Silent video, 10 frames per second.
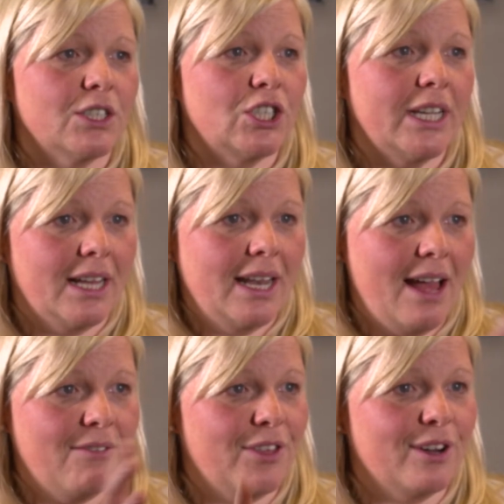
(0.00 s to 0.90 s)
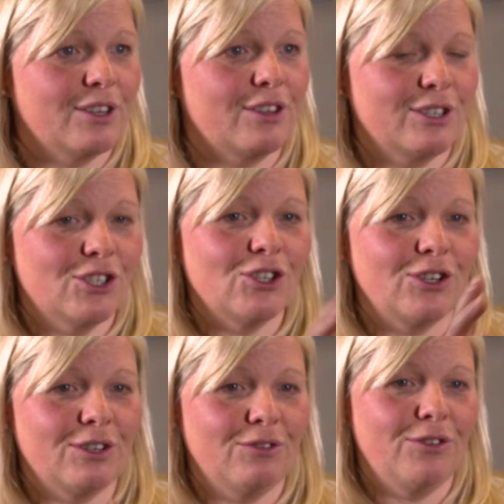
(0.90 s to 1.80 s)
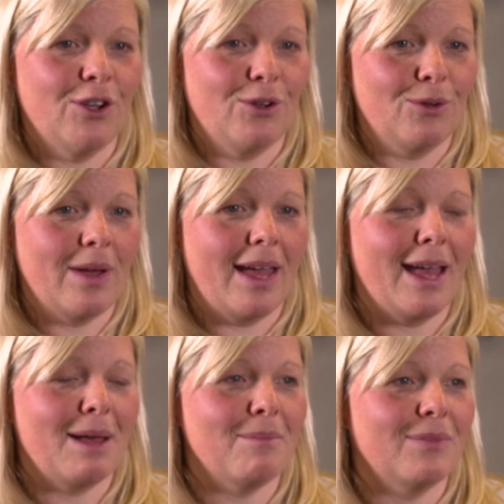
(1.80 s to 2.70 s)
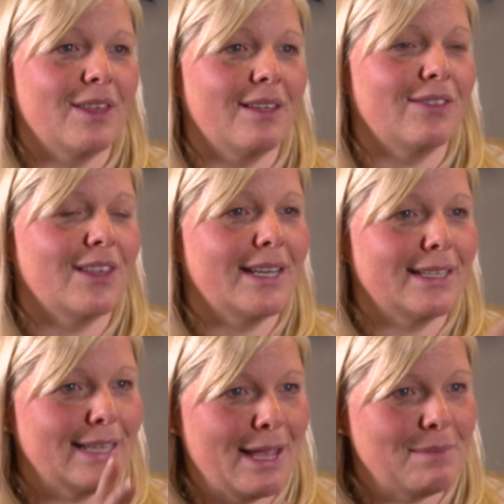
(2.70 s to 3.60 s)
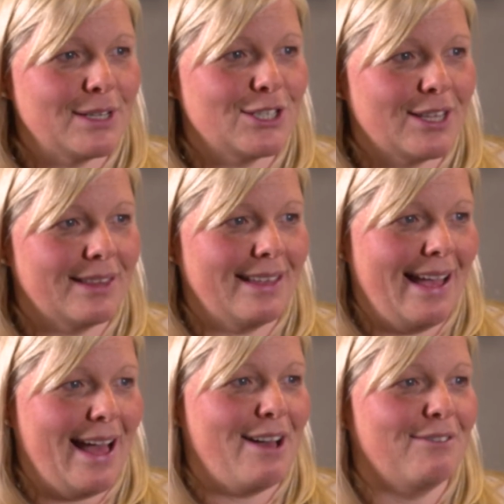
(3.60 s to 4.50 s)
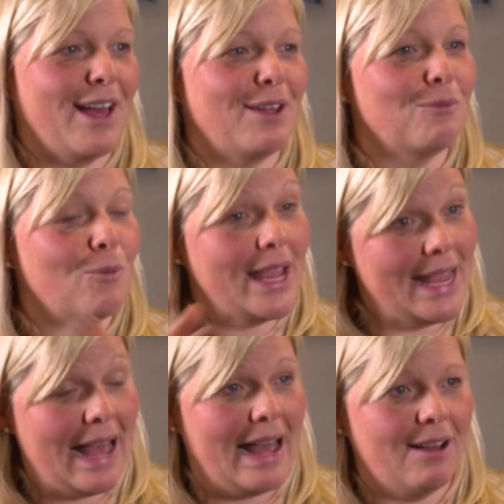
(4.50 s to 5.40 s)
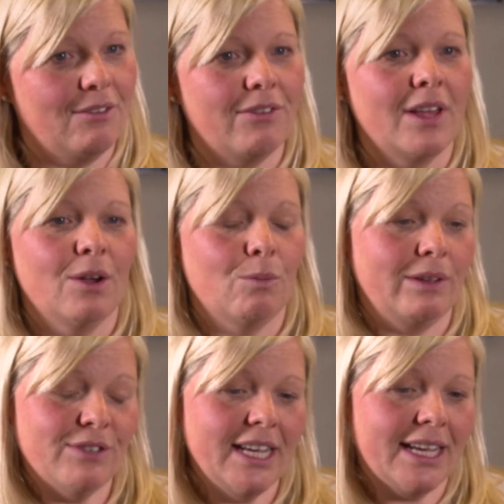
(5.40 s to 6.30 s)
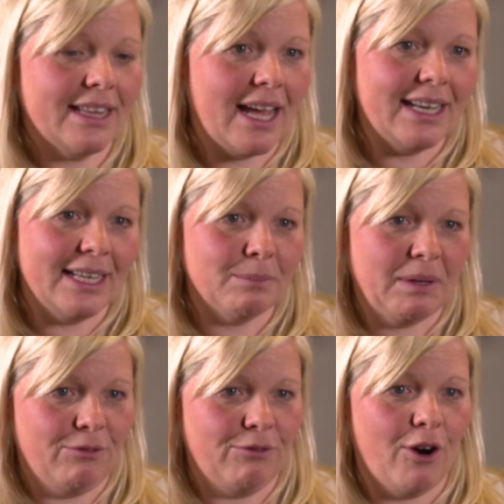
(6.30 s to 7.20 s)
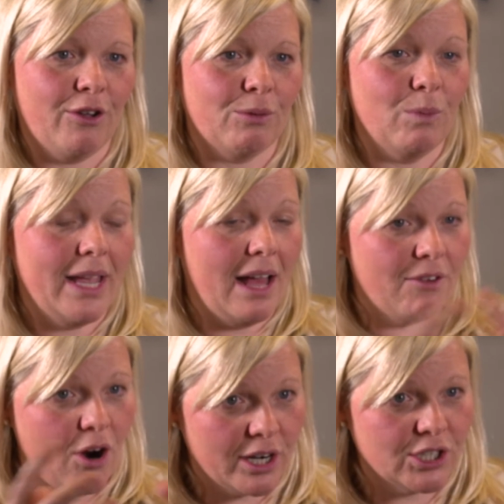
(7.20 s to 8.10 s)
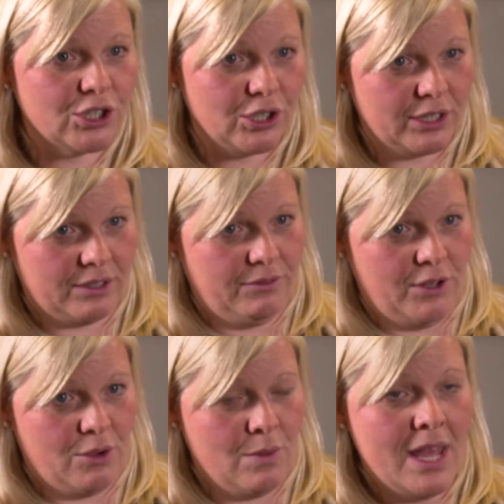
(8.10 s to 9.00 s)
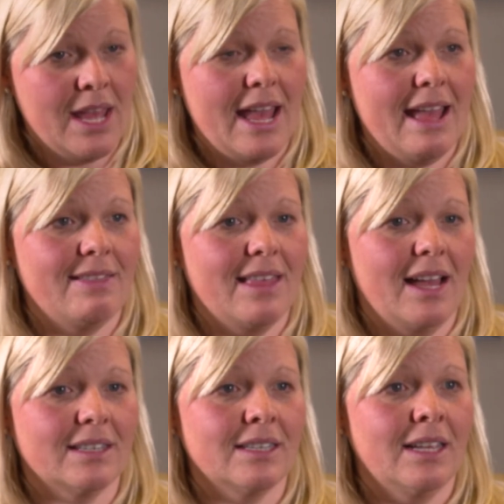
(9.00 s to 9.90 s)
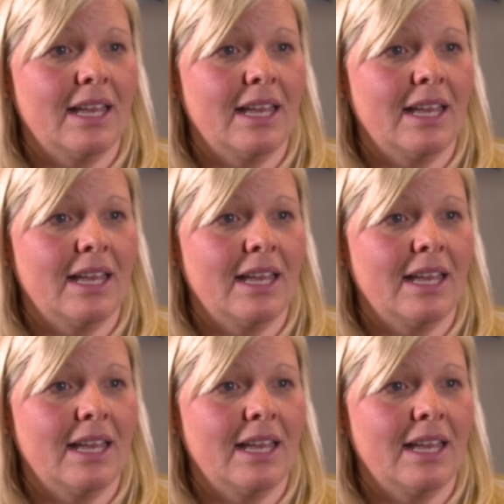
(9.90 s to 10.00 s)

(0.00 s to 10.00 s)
GL have their student view, the little image that they have, and we've taken that a little bit further, and we have our student view in that